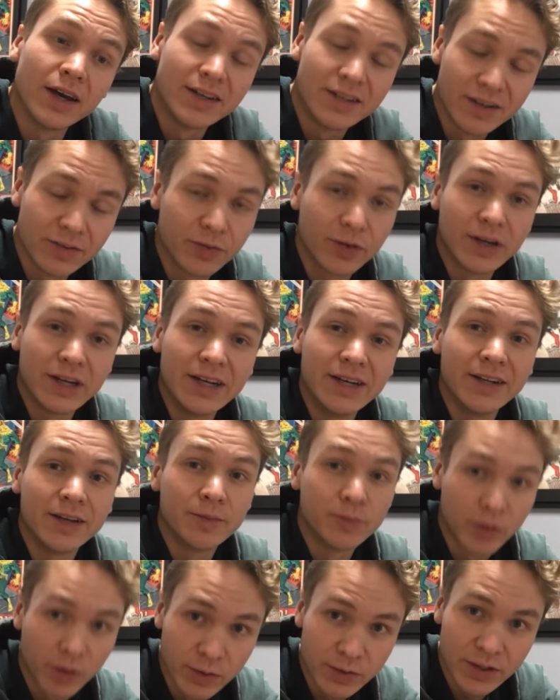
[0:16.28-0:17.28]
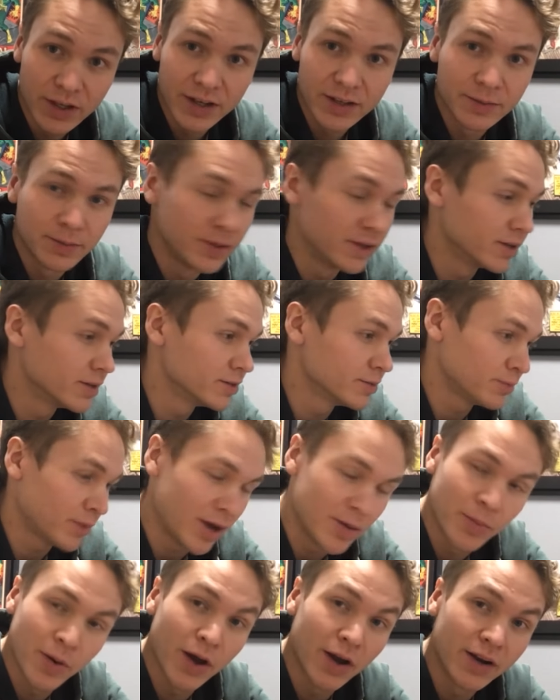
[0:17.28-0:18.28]
a different healing process because
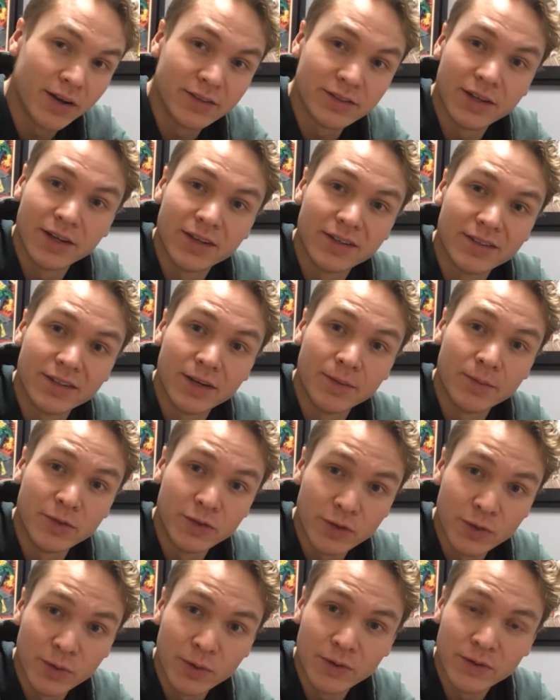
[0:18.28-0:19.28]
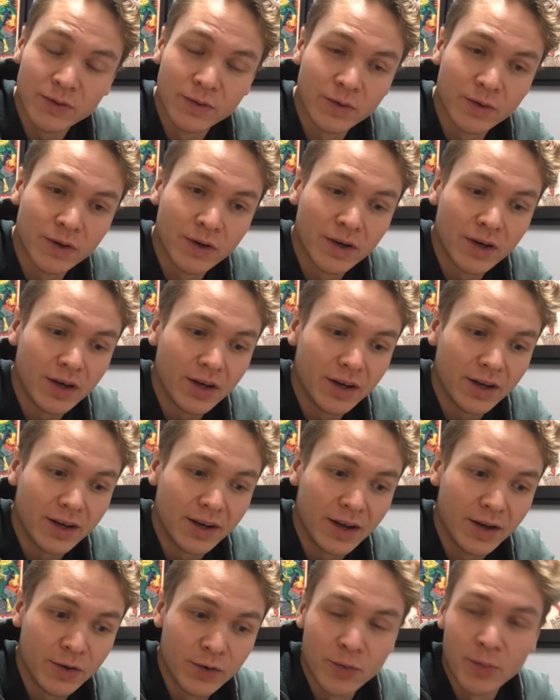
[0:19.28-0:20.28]
my body is not the same as yours
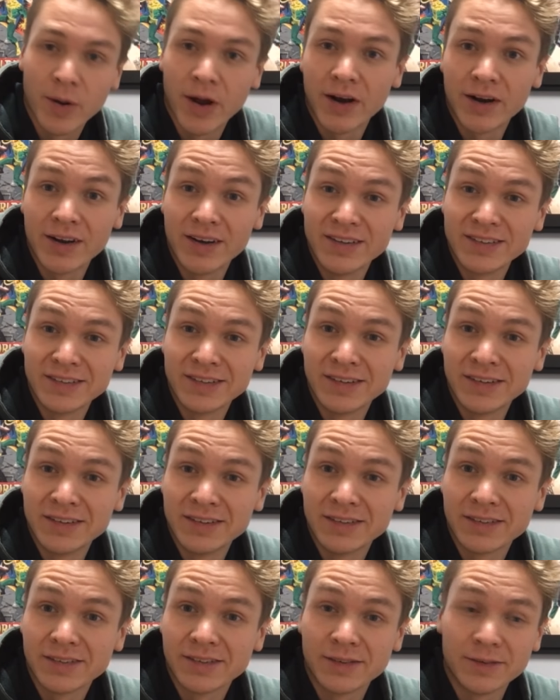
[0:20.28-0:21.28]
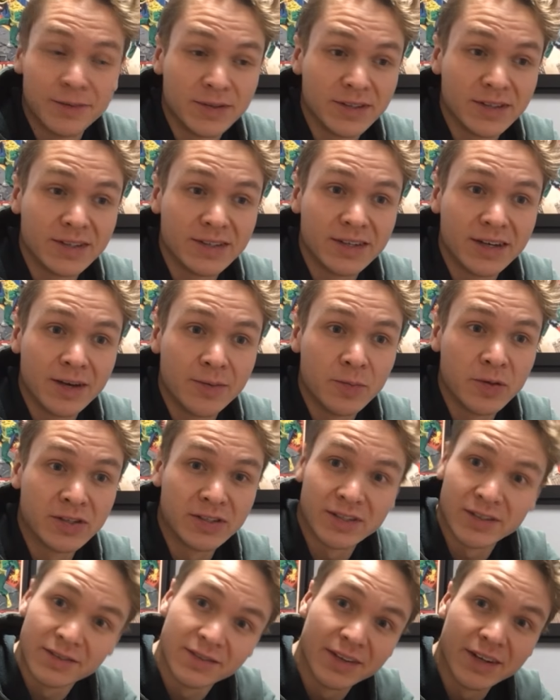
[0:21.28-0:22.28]
and your body isn't the same
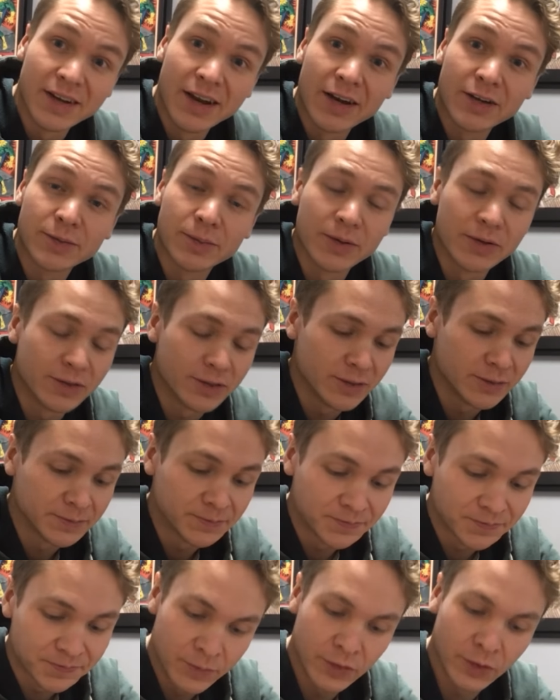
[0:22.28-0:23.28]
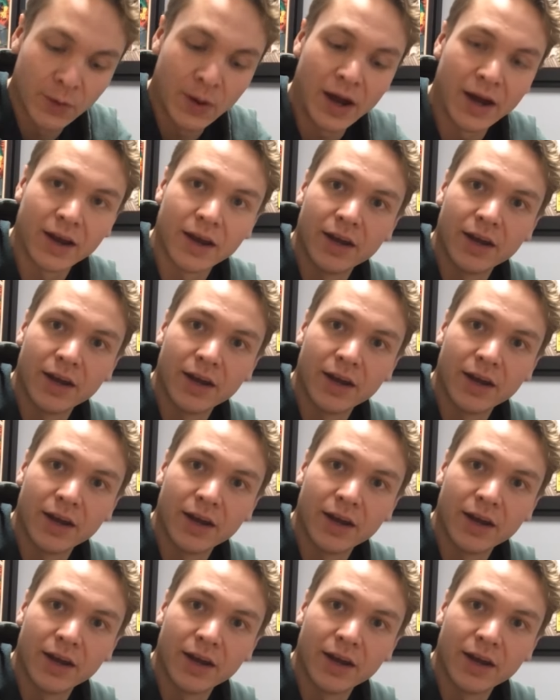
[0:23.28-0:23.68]
as the next person. And so I